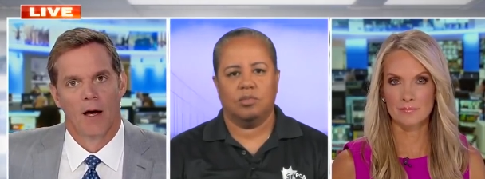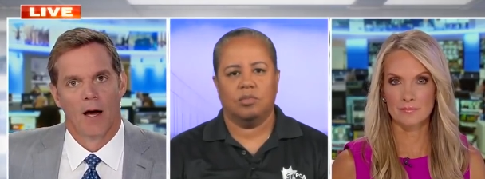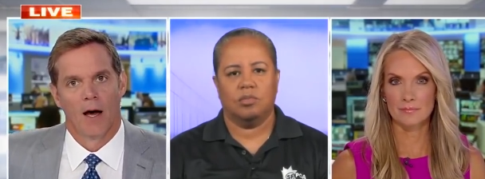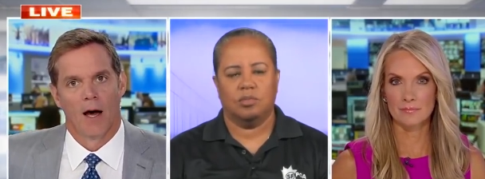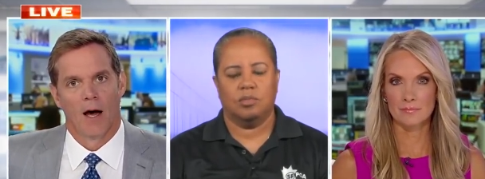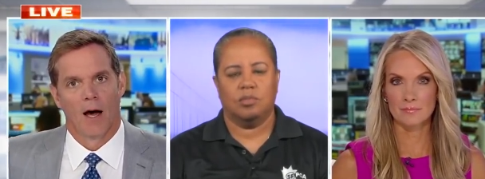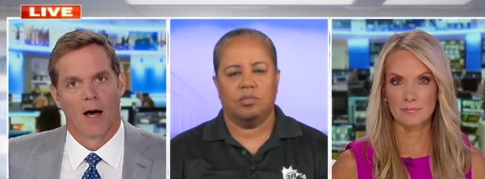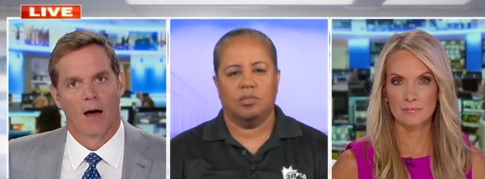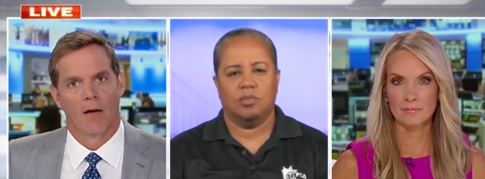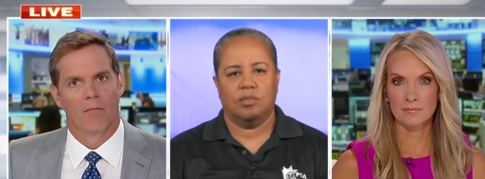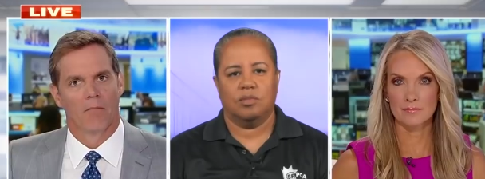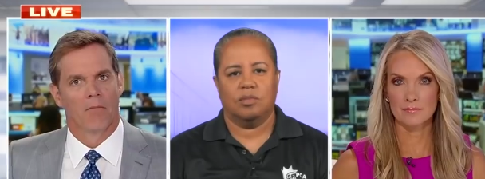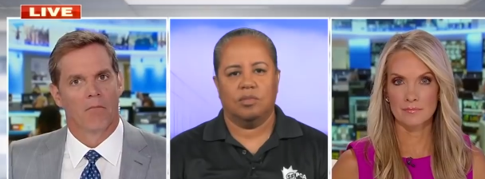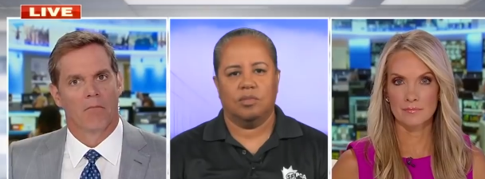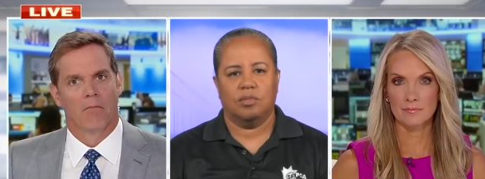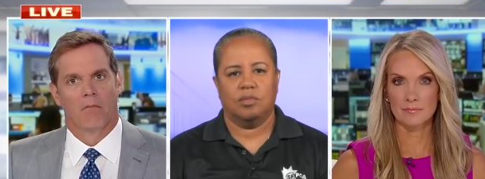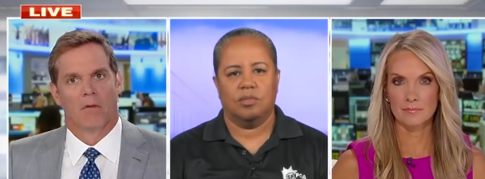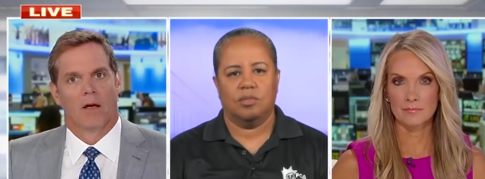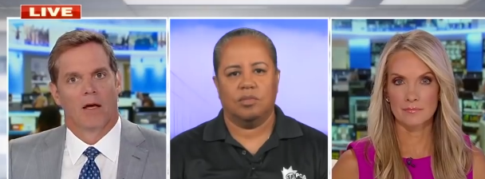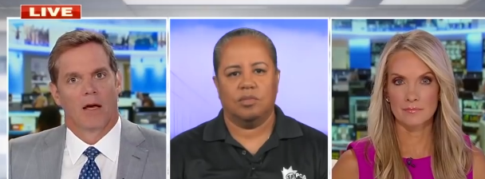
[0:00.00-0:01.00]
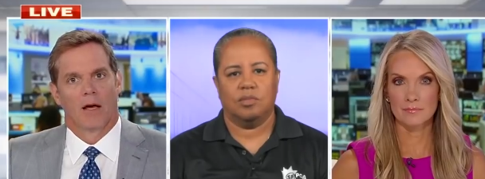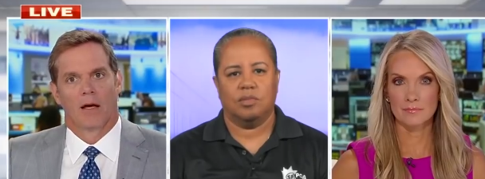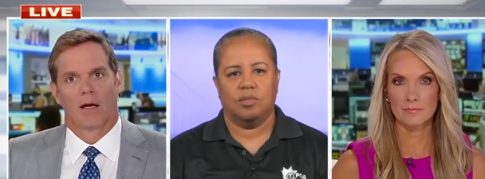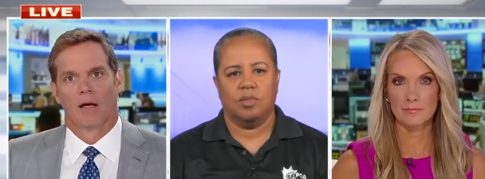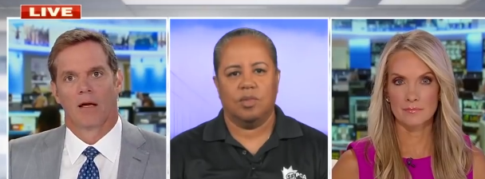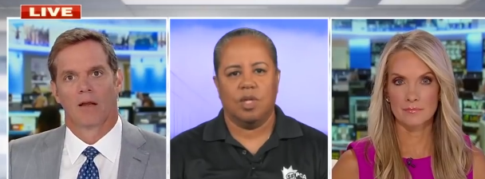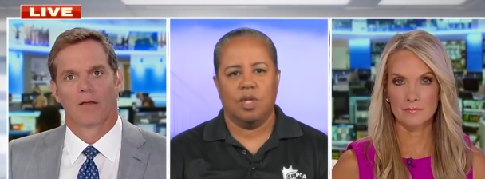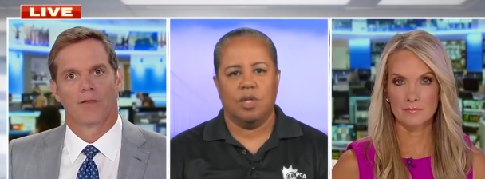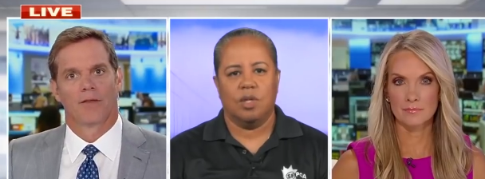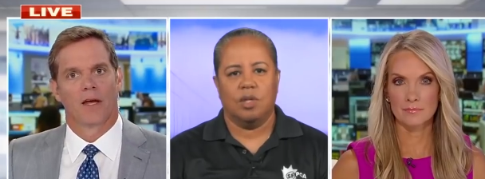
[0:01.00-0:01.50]
Speaker 1: Um,
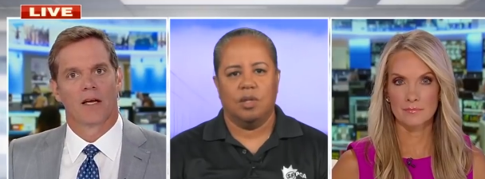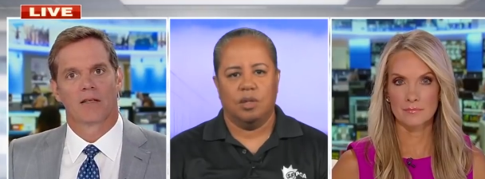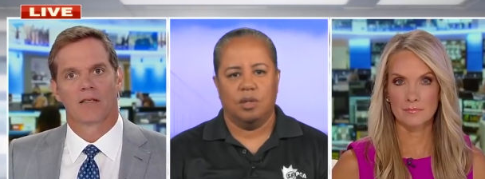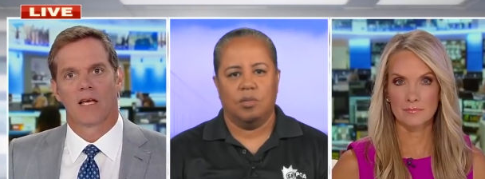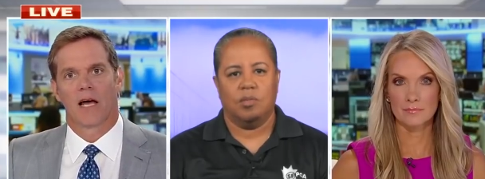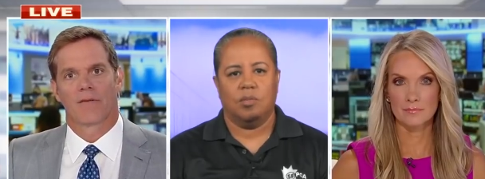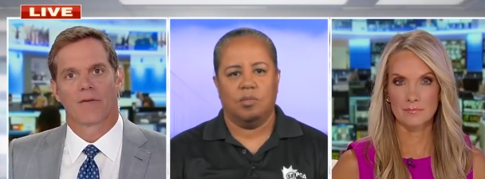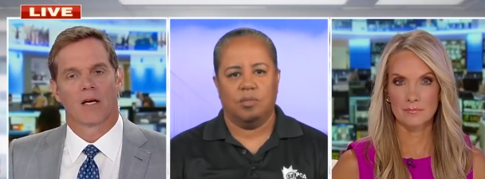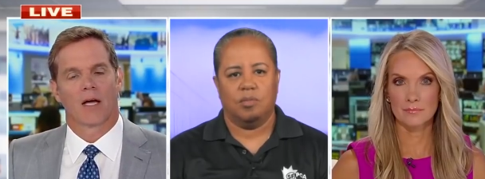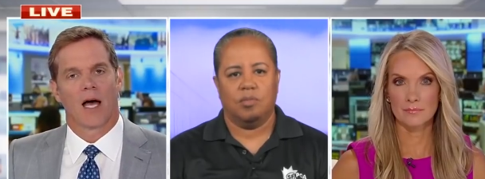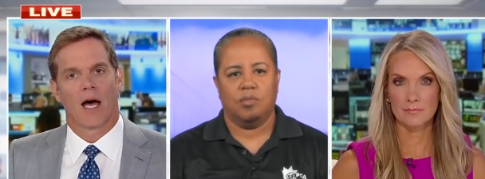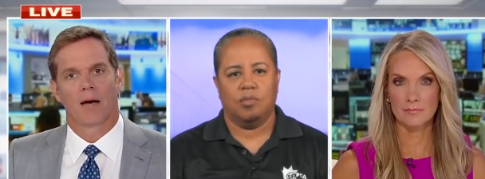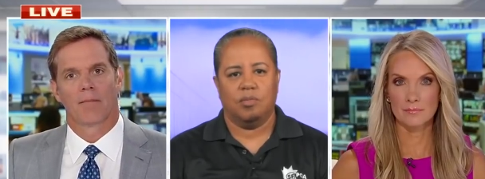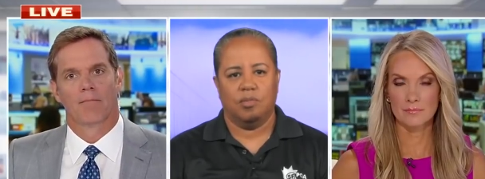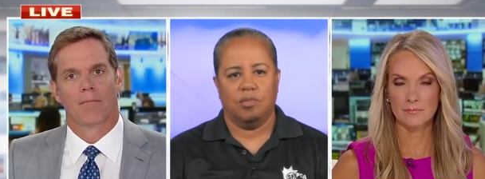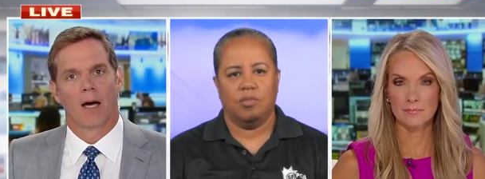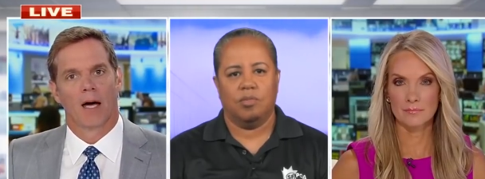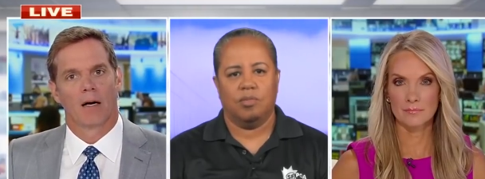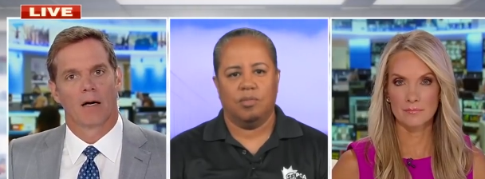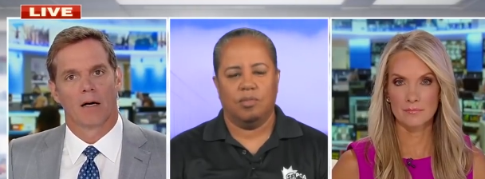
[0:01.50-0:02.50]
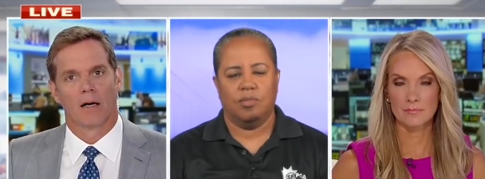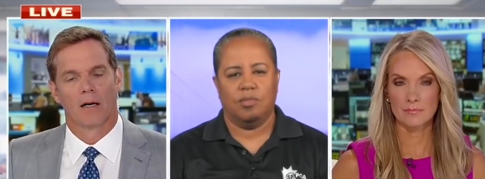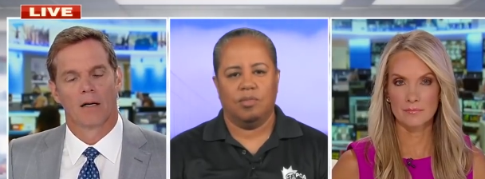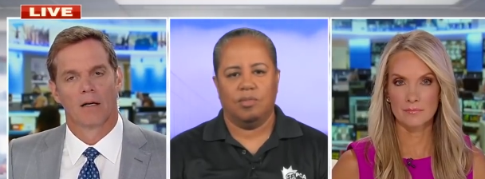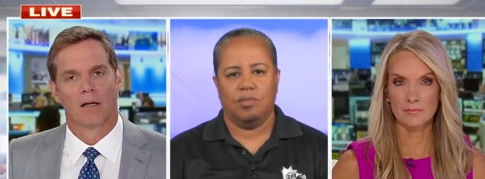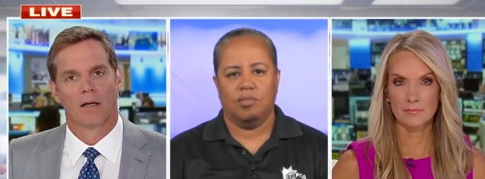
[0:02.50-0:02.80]
things haven't gotten better.